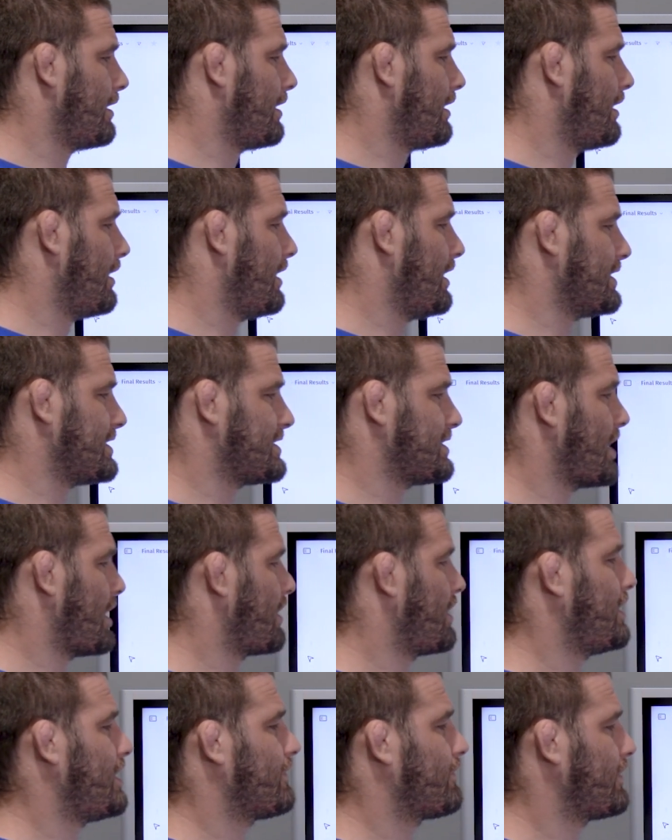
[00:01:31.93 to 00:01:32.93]
a
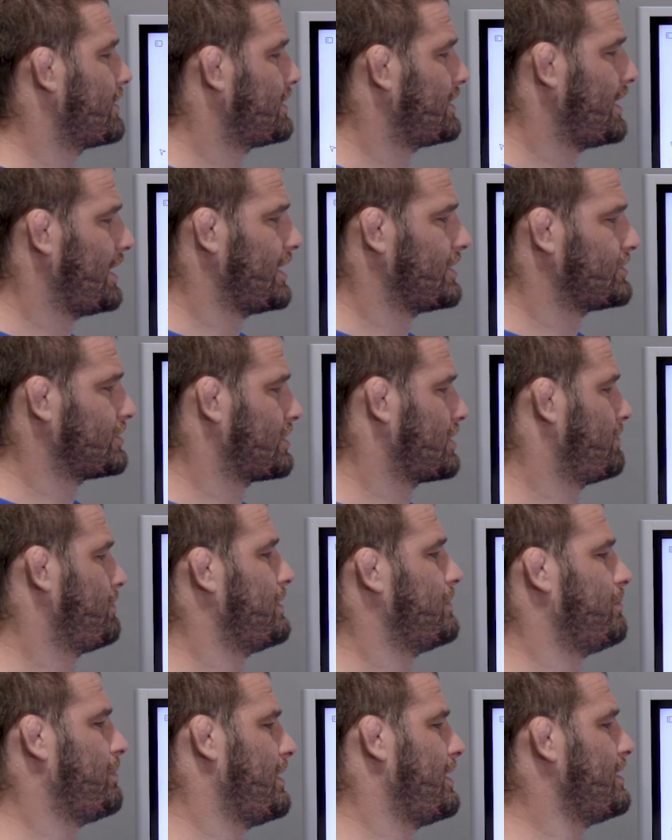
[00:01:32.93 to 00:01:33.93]
ton of different things. It could
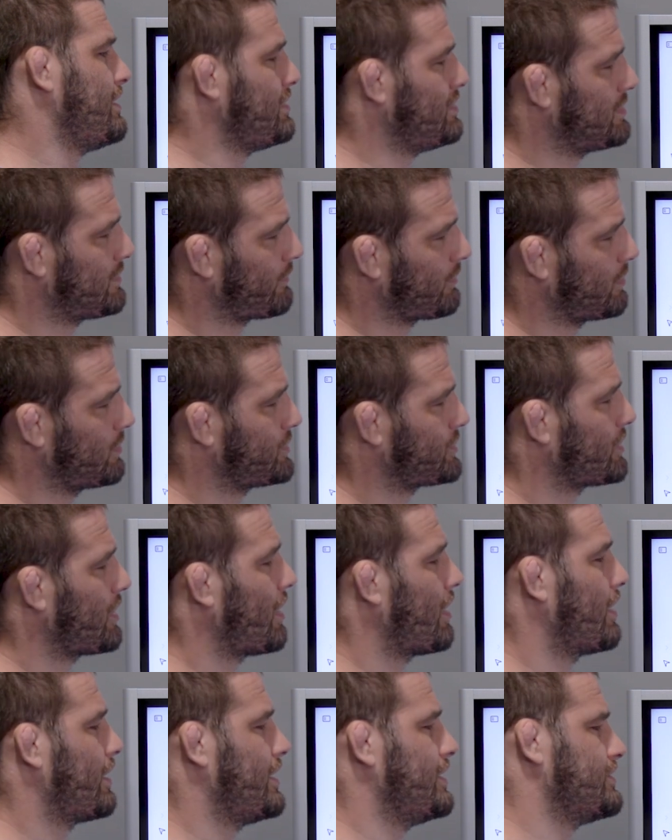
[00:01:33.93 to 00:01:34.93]
be pins for
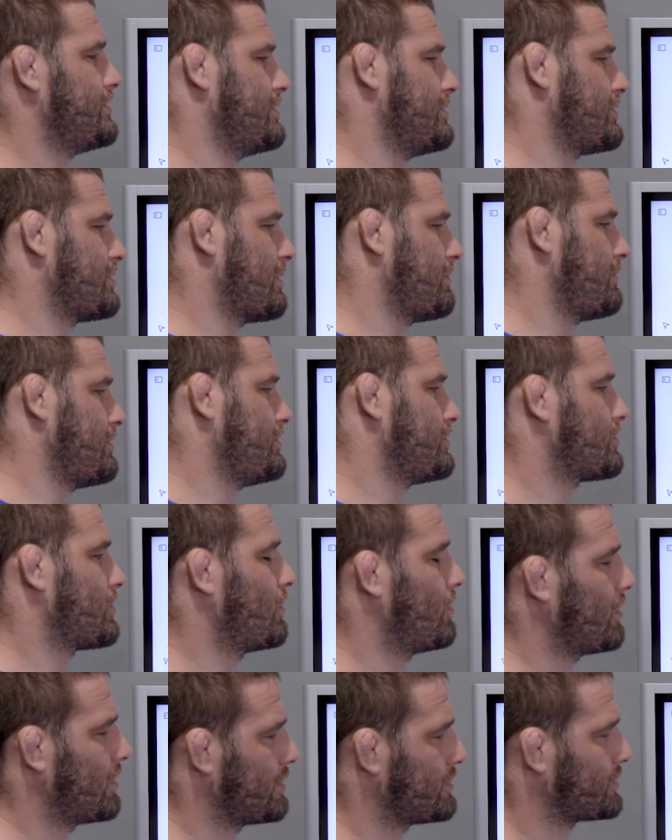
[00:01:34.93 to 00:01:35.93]
Wazaris and then somebody
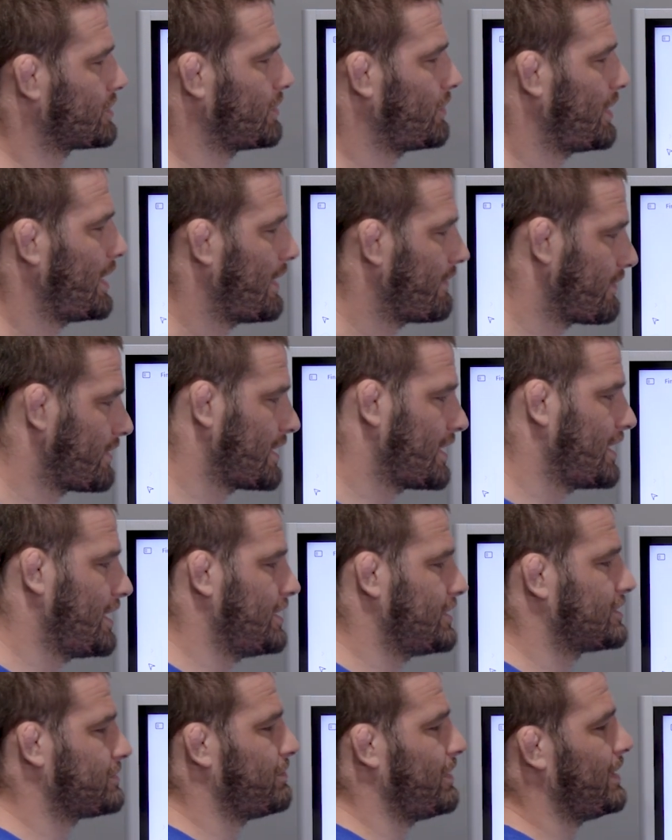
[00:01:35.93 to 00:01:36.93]
scores or whatever the
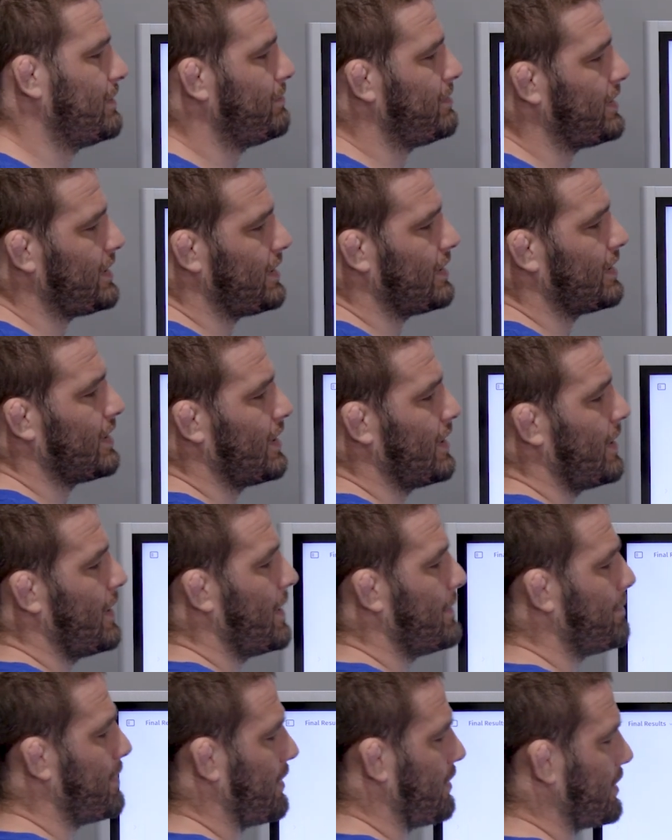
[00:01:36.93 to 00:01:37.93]
case may be.
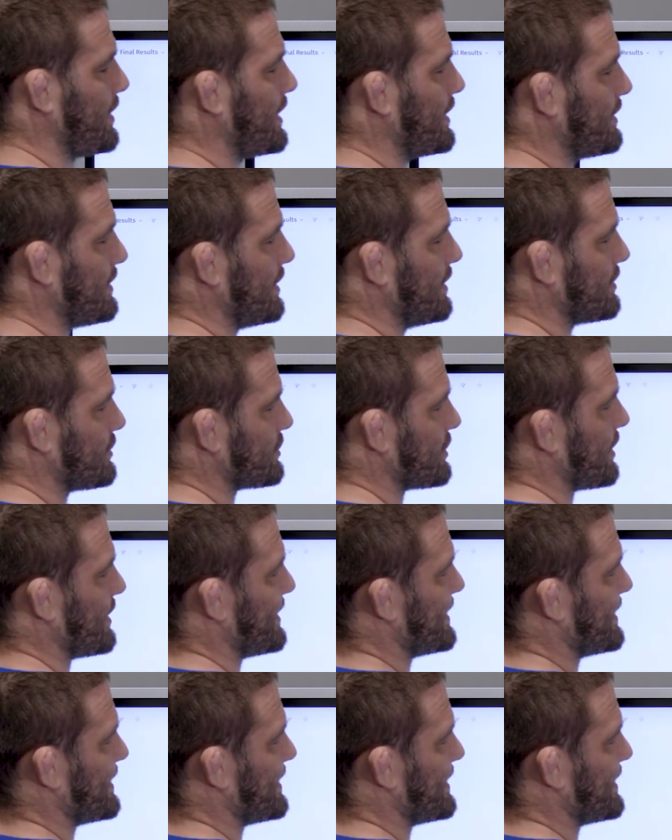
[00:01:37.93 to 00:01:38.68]
But look at this,